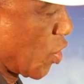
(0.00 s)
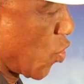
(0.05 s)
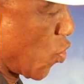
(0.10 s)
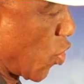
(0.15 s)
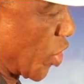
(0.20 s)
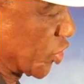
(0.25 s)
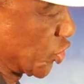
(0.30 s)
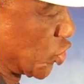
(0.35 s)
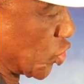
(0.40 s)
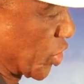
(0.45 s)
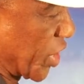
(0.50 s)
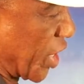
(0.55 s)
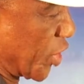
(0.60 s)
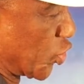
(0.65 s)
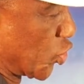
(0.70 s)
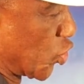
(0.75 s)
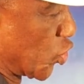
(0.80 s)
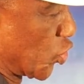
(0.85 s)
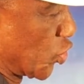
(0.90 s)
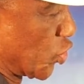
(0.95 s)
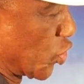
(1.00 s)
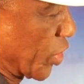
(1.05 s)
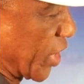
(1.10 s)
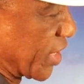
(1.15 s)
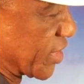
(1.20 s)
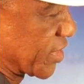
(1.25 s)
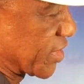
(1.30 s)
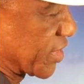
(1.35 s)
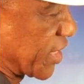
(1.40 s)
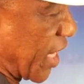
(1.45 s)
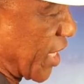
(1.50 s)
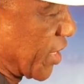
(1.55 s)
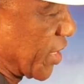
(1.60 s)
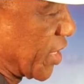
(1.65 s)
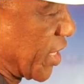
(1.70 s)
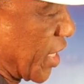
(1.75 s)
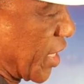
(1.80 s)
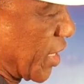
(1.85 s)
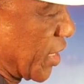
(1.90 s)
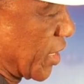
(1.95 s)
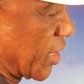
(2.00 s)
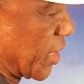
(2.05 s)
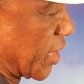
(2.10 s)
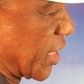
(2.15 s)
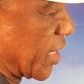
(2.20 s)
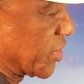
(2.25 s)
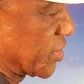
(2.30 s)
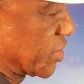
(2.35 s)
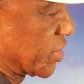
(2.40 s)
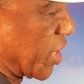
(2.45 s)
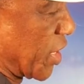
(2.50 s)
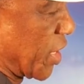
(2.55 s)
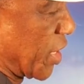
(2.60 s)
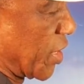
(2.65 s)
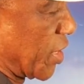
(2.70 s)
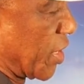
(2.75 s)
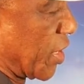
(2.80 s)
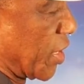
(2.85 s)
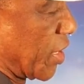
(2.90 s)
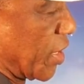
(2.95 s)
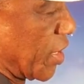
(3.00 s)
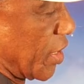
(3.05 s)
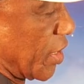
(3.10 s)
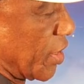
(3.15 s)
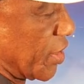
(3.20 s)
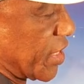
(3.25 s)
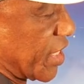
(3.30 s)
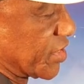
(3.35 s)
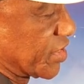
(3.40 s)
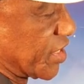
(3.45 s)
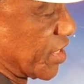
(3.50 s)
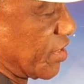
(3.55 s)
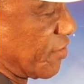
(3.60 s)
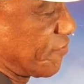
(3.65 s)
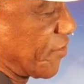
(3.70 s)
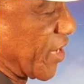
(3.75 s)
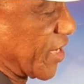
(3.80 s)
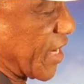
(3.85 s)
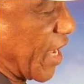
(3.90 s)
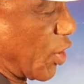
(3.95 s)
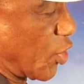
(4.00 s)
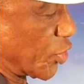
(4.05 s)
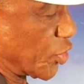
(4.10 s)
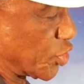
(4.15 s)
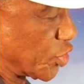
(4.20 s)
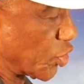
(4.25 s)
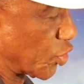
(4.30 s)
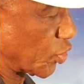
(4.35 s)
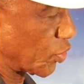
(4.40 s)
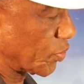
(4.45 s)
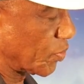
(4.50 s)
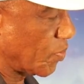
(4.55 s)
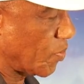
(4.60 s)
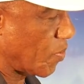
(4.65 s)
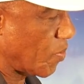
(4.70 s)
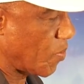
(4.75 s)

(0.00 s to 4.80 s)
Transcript: What you can do, you can stand here. Let's say there's a defender on you.